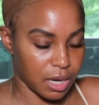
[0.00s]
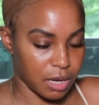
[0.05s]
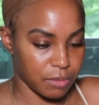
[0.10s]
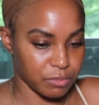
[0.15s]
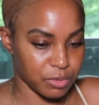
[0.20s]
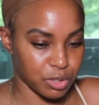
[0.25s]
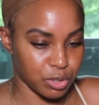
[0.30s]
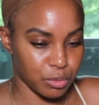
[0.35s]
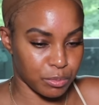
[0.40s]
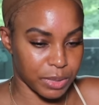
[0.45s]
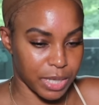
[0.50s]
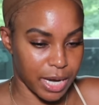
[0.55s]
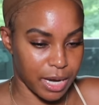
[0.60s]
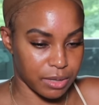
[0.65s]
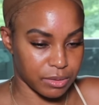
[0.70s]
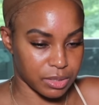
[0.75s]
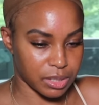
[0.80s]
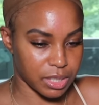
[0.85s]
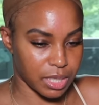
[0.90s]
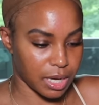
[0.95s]
I'm zooming
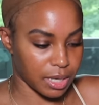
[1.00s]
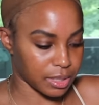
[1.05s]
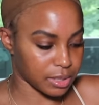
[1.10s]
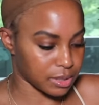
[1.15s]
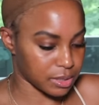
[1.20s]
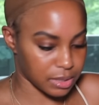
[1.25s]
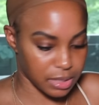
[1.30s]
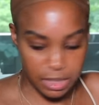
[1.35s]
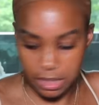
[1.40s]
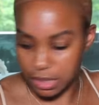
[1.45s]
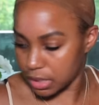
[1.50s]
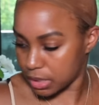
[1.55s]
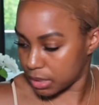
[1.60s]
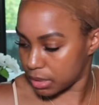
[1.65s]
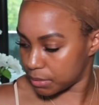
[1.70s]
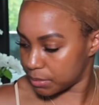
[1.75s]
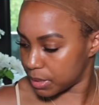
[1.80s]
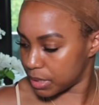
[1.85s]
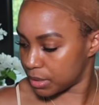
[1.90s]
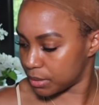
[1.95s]
out so y'all can see it a
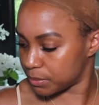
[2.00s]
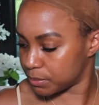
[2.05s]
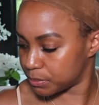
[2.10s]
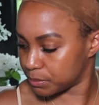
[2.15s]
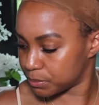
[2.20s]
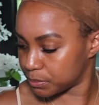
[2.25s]
little bit.